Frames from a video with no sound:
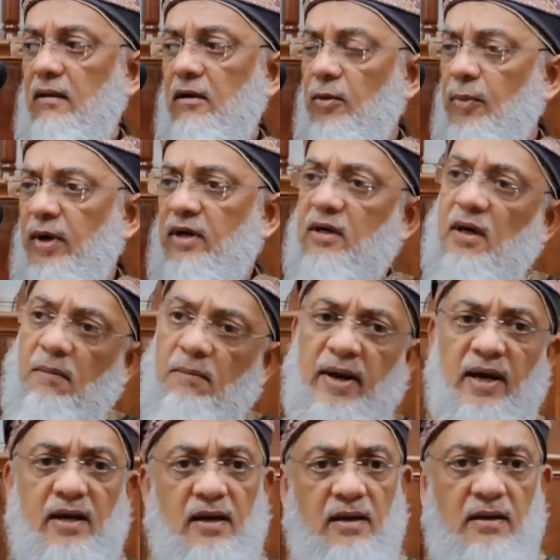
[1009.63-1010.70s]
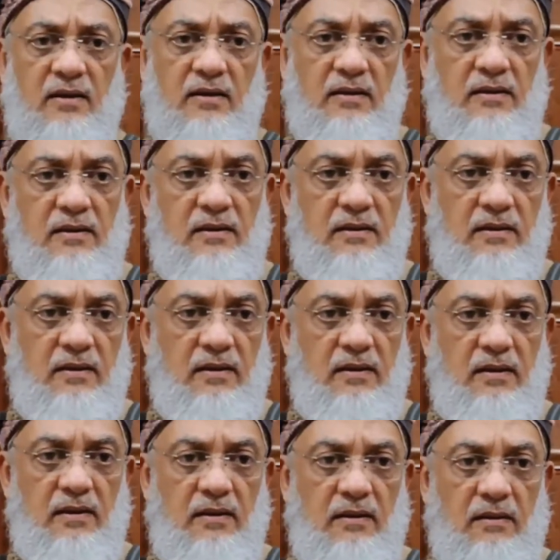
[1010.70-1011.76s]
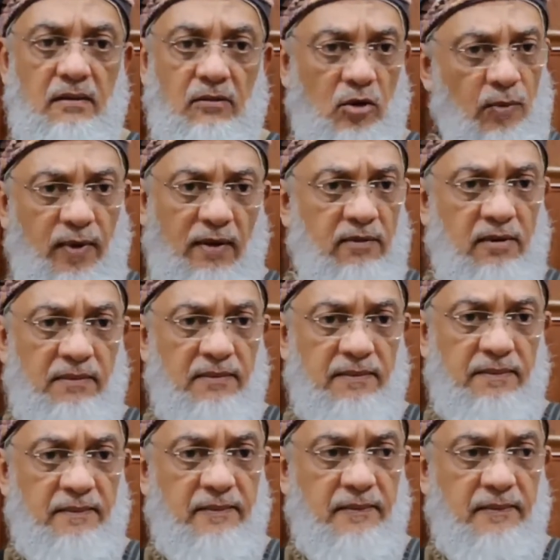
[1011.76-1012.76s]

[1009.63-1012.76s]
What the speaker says: Repent, come back. No problem.